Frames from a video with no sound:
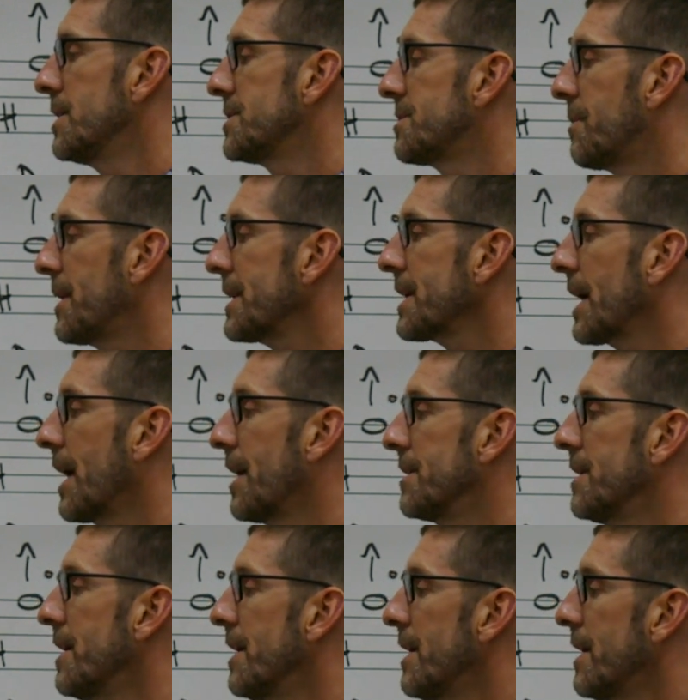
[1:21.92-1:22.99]
Depending
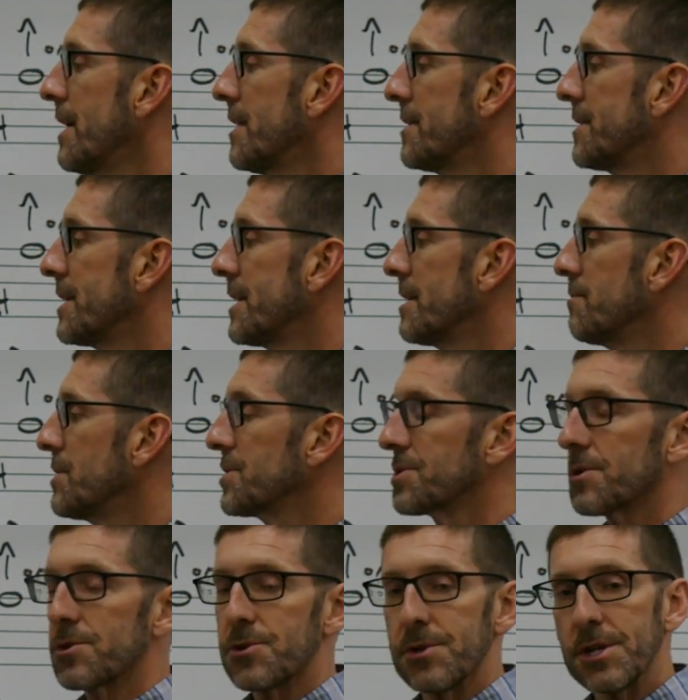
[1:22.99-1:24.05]
on the
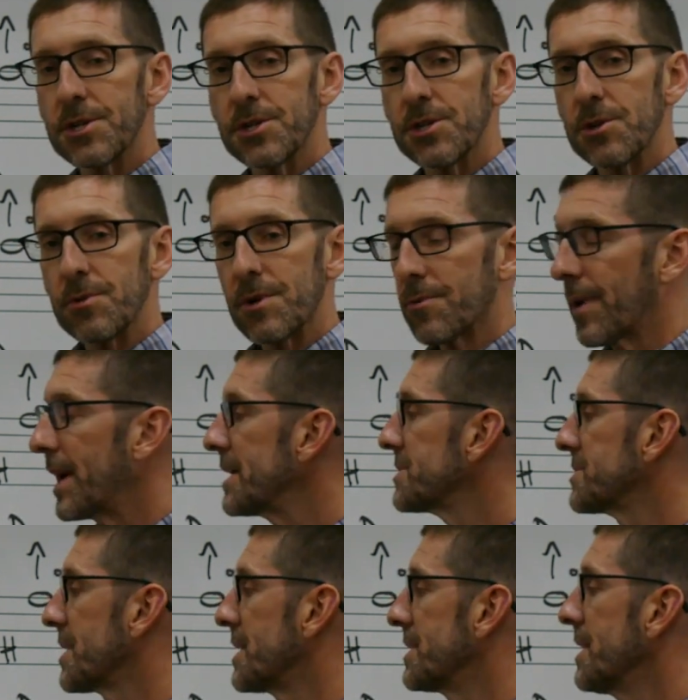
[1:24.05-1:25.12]
musical tradition you were
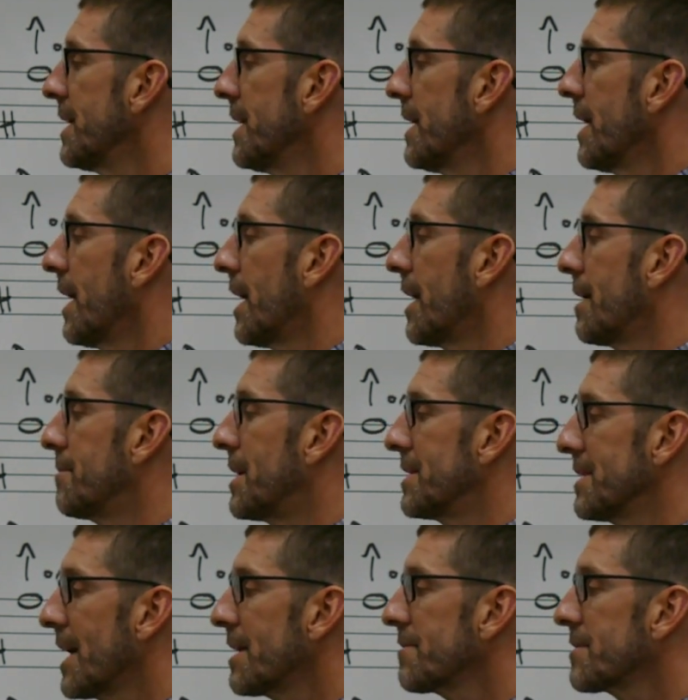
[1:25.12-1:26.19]
raised in, a
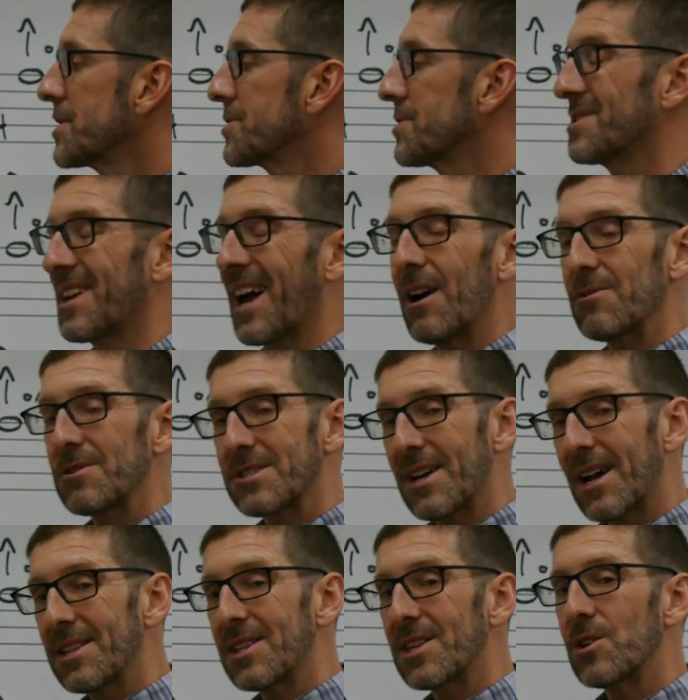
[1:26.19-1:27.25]
lot of countries
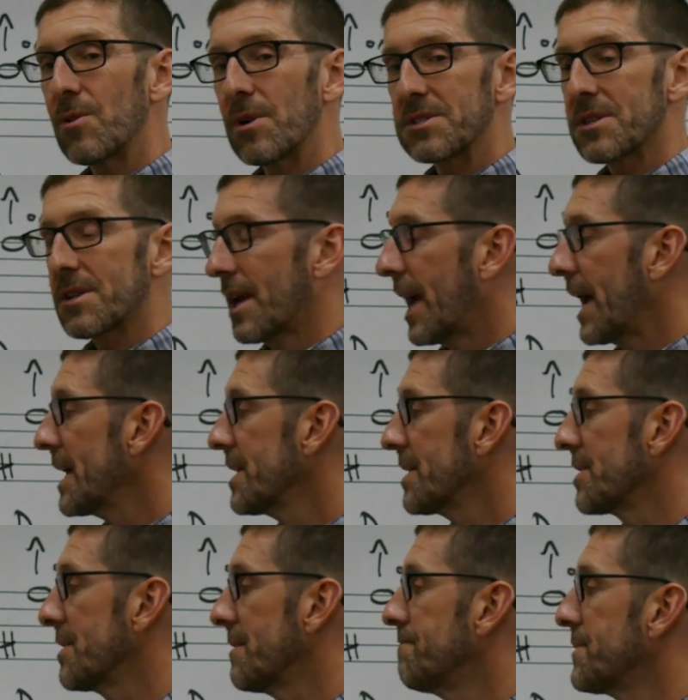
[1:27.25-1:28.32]
outside the US and
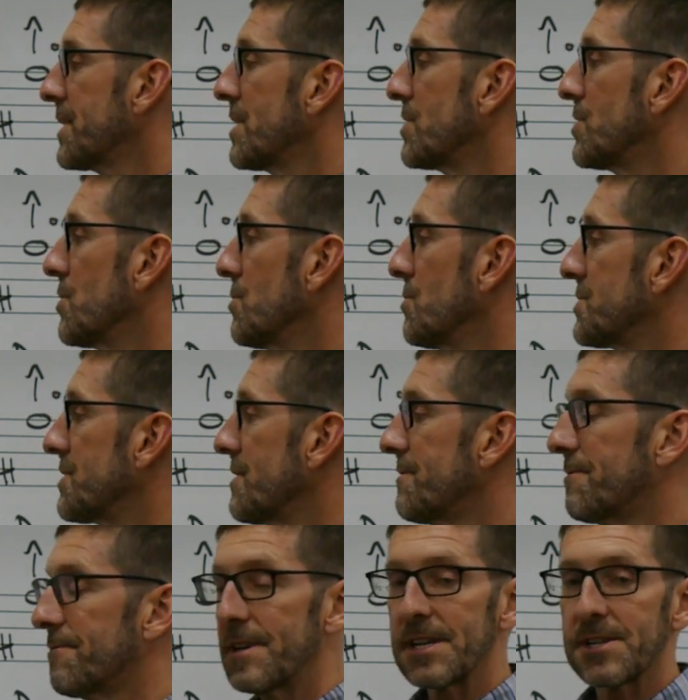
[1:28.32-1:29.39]
Canada use
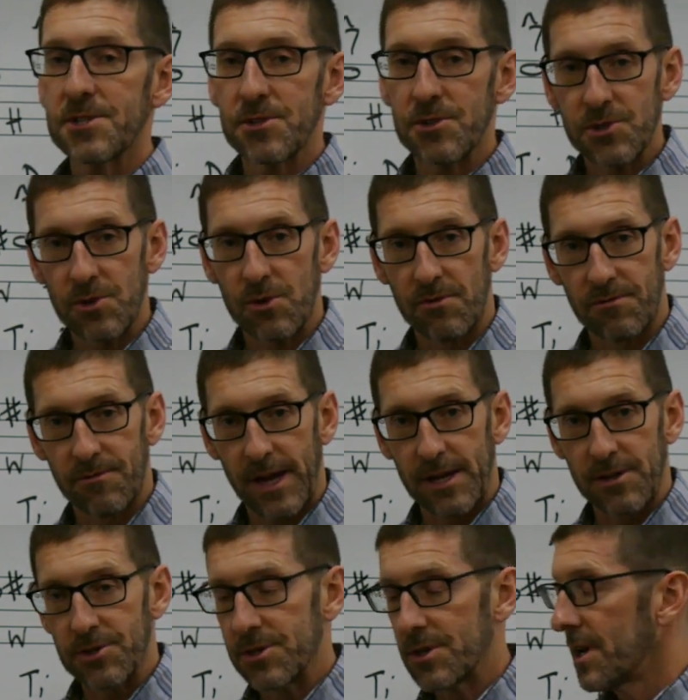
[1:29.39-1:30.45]
fixed
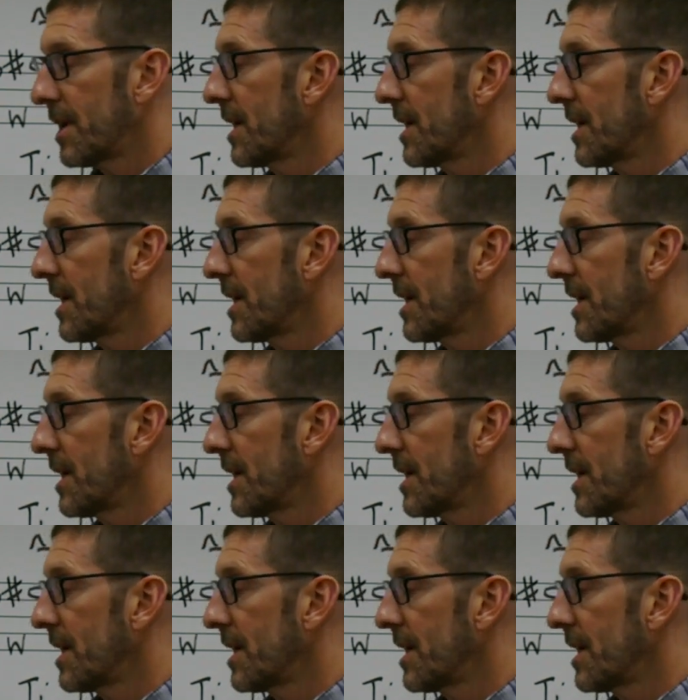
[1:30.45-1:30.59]
solfege.